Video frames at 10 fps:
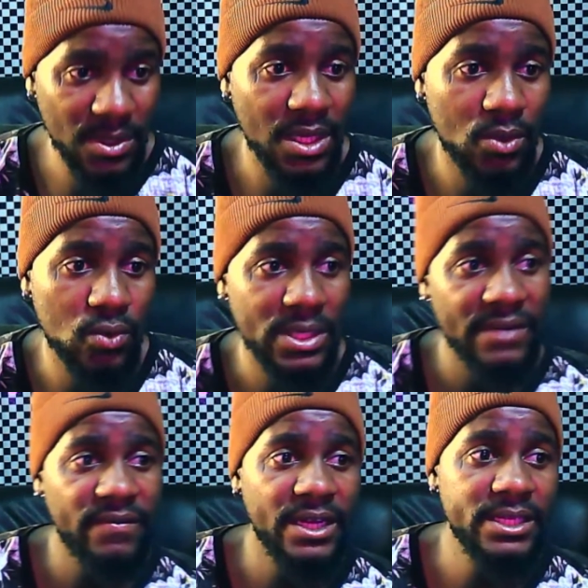a good
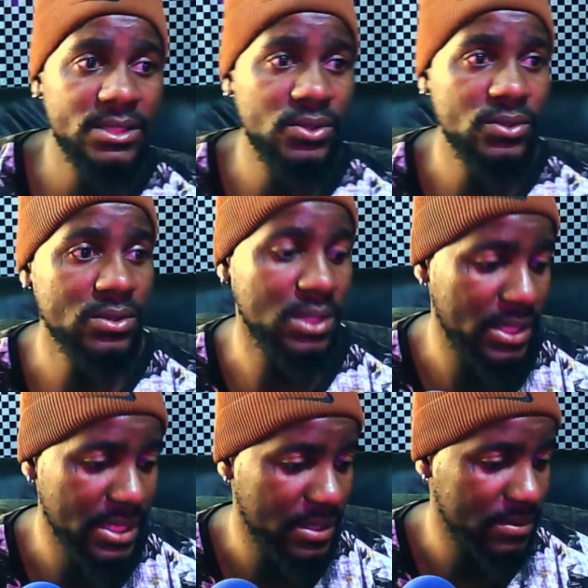advice to the
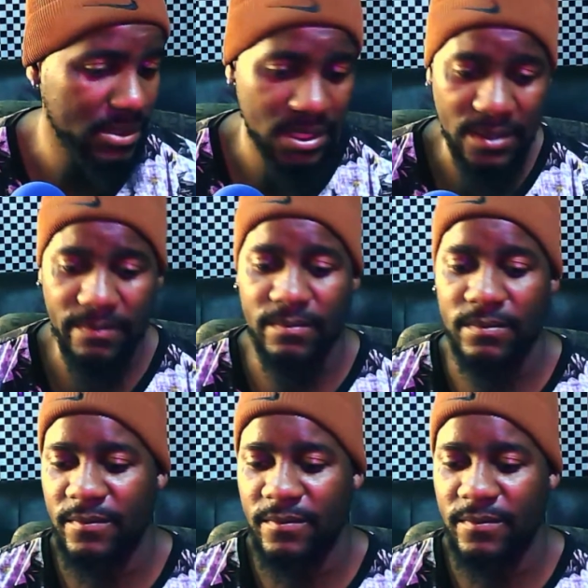young